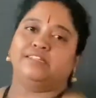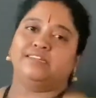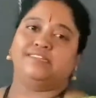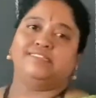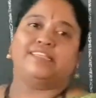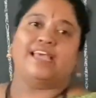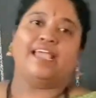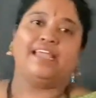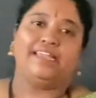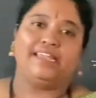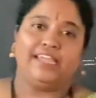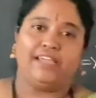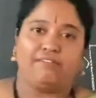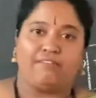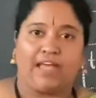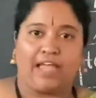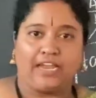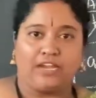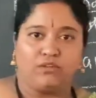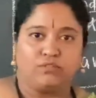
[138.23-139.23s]
the sin A
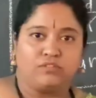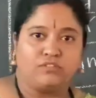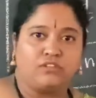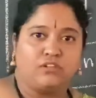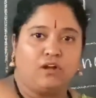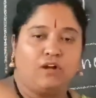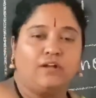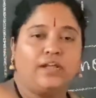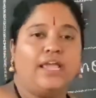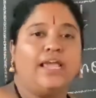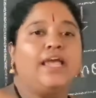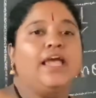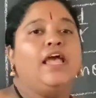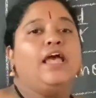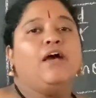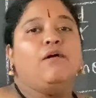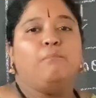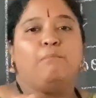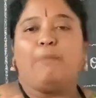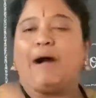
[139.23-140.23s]
values. Okay,
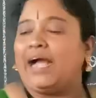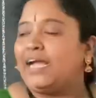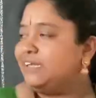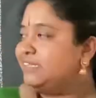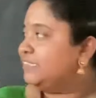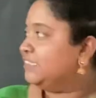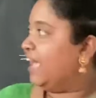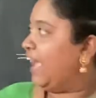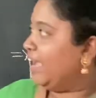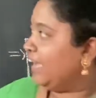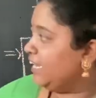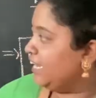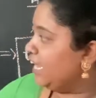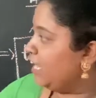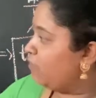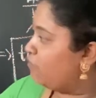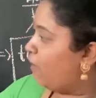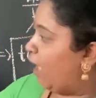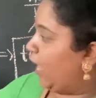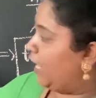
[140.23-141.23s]
by sin
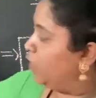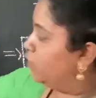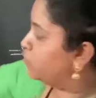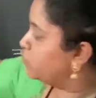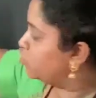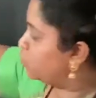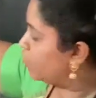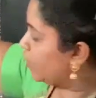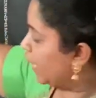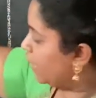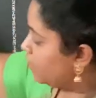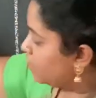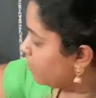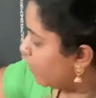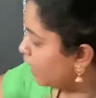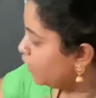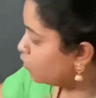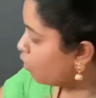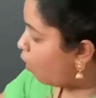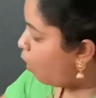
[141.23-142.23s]
A values, you can
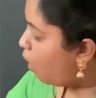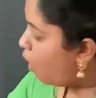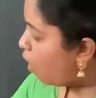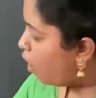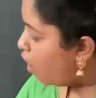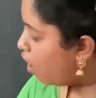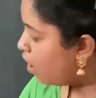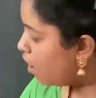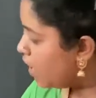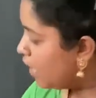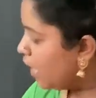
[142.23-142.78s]
write all